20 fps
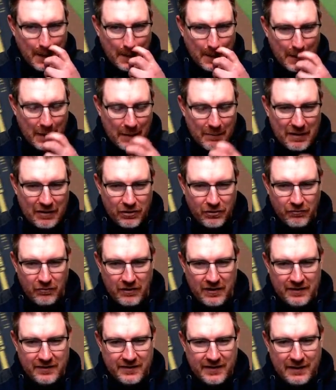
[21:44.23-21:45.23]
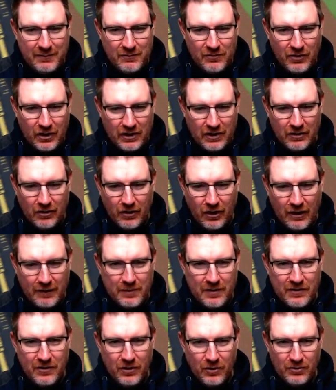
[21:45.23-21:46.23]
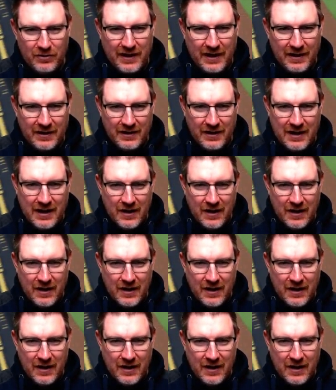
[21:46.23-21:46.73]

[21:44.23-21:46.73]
I mean, three seems like a lot, but no doubt